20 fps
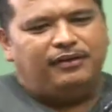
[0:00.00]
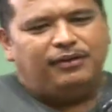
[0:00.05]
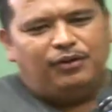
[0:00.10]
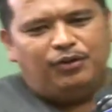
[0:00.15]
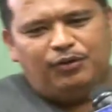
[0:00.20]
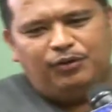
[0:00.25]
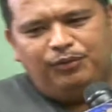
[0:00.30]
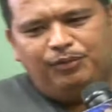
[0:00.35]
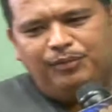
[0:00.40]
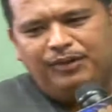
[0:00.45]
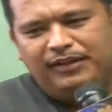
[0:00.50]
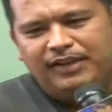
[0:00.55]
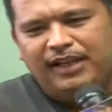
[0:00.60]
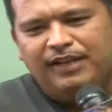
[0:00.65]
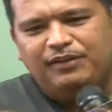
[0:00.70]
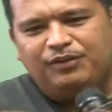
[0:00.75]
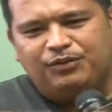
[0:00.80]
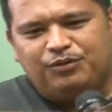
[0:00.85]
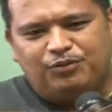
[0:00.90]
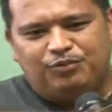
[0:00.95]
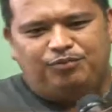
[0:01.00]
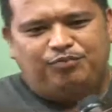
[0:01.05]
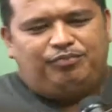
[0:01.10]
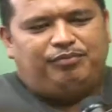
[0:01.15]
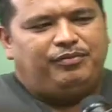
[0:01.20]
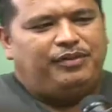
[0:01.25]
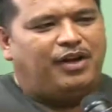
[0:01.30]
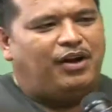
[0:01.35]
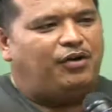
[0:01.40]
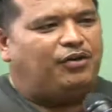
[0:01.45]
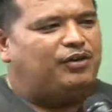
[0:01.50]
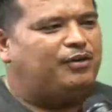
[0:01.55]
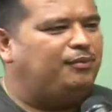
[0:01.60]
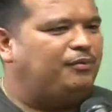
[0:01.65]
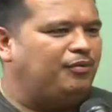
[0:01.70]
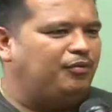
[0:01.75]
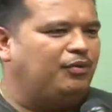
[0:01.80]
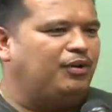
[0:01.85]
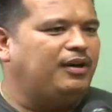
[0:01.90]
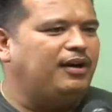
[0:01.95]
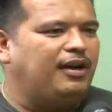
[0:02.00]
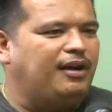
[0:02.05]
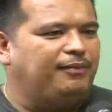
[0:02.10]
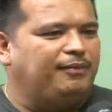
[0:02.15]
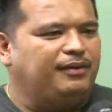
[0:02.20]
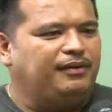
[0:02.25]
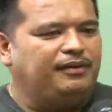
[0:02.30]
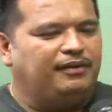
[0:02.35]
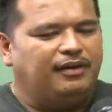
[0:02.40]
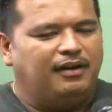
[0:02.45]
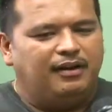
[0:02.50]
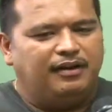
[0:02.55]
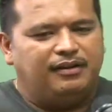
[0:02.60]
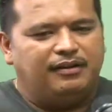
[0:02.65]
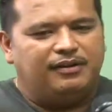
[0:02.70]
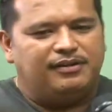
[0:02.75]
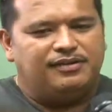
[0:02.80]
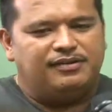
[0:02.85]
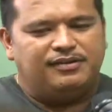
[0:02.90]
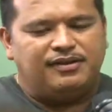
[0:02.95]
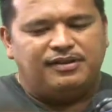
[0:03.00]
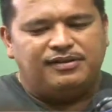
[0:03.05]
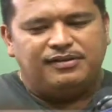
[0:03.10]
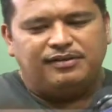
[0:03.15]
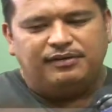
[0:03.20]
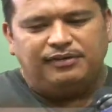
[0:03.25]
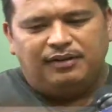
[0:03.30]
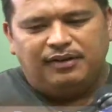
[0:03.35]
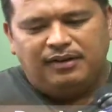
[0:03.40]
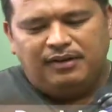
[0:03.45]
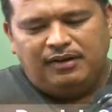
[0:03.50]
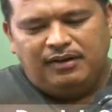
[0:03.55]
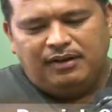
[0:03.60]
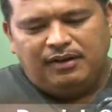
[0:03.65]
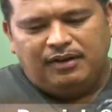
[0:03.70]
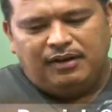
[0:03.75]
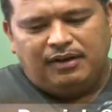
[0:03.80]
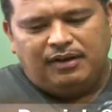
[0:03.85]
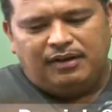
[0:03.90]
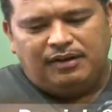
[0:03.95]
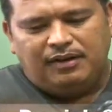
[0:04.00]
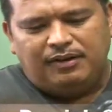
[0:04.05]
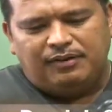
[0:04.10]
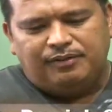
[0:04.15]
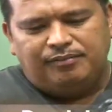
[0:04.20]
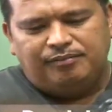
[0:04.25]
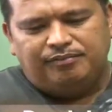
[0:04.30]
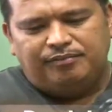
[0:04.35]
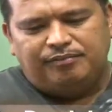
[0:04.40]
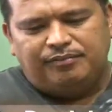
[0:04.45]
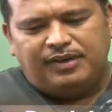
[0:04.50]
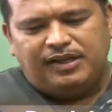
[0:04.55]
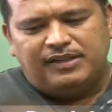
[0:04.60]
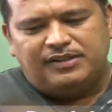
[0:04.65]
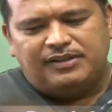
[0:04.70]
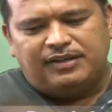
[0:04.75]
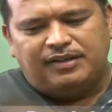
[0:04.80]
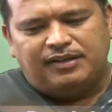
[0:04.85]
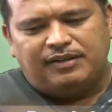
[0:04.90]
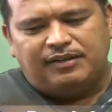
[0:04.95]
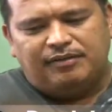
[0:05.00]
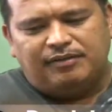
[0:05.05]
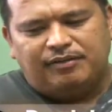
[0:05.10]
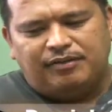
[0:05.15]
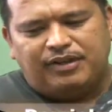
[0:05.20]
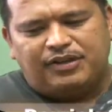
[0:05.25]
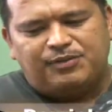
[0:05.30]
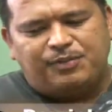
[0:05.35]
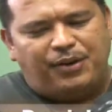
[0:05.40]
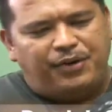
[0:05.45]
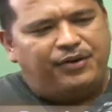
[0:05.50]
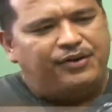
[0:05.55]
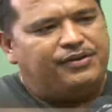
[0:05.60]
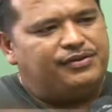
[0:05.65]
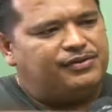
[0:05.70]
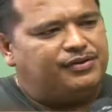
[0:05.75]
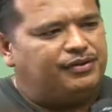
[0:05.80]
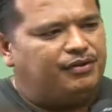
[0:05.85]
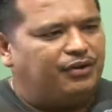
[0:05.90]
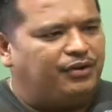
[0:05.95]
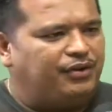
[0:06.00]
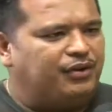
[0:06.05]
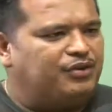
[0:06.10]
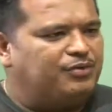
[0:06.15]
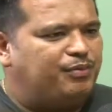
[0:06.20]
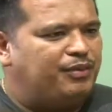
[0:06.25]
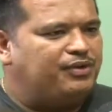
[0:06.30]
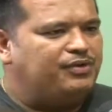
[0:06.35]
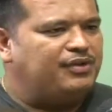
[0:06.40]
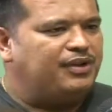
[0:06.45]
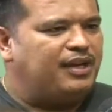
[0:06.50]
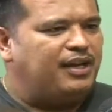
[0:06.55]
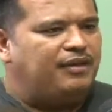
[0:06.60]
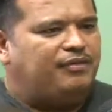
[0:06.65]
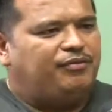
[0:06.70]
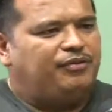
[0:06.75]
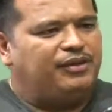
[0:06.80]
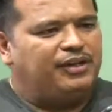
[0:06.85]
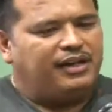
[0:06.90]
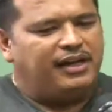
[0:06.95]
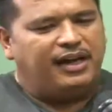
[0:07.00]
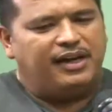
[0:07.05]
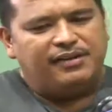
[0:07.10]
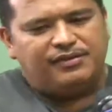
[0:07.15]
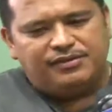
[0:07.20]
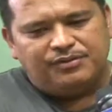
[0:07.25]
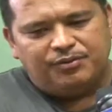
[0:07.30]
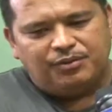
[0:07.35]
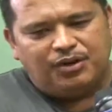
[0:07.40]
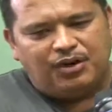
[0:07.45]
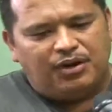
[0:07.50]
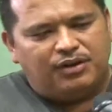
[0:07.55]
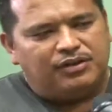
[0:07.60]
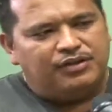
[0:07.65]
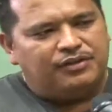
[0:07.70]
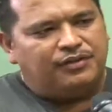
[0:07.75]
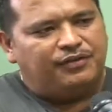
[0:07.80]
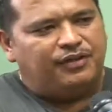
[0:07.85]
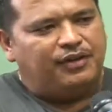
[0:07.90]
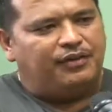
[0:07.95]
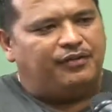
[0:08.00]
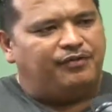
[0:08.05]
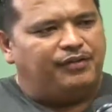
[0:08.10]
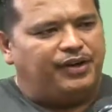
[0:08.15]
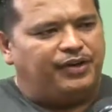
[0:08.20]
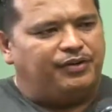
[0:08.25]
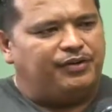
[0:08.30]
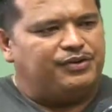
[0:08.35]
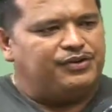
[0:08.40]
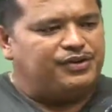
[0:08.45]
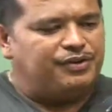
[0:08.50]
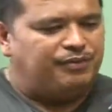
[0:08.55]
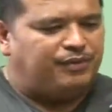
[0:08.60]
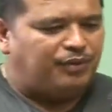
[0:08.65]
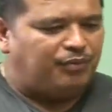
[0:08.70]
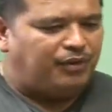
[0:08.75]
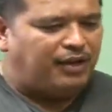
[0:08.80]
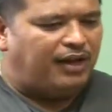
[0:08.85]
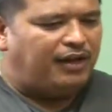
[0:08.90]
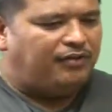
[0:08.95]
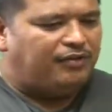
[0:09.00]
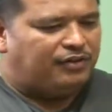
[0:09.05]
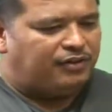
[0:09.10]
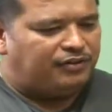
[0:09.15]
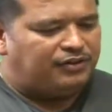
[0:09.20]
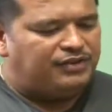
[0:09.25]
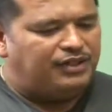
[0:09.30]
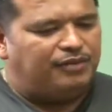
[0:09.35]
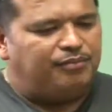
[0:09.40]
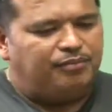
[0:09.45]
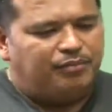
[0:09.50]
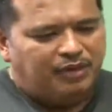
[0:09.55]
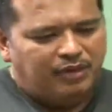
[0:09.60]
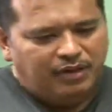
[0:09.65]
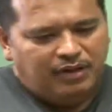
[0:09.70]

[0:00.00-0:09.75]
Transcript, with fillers: No, but that's the outcome of what happened uh, this season. Um, it's an experience, a learning experience again for the guys, regardless of the veteranship that we have in our team.